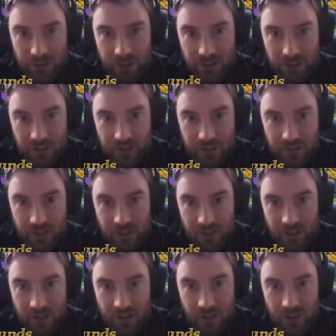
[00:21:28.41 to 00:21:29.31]
good.
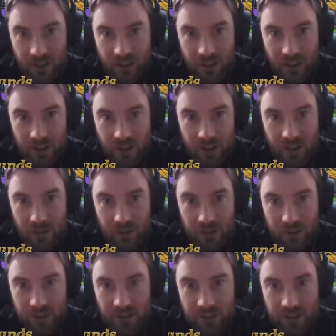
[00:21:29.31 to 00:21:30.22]

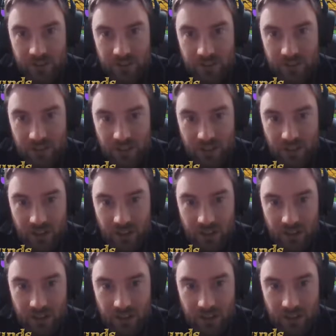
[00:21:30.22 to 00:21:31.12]
Kill is... yeah,
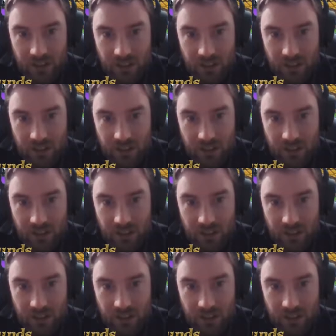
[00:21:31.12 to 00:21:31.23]
okay.